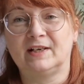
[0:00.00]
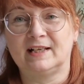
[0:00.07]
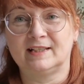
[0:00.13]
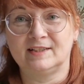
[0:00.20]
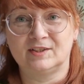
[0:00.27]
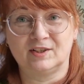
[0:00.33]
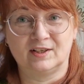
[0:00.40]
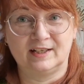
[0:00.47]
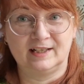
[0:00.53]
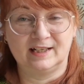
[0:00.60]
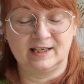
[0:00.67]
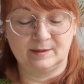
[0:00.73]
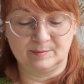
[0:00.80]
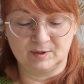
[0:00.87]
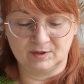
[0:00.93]
Valentine
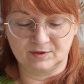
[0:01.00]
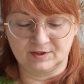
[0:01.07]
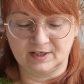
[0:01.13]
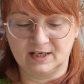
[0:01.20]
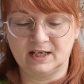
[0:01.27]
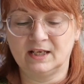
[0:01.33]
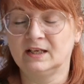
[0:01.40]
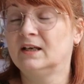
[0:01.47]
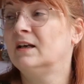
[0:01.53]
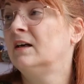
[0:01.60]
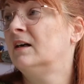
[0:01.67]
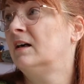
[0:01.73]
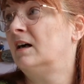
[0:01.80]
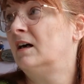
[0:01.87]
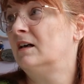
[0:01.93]
label on there.
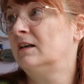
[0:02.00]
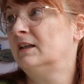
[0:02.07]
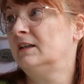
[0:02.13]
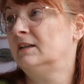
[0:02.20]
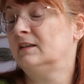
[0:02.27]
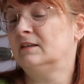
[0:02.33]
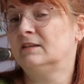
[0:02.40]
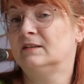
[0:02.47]
I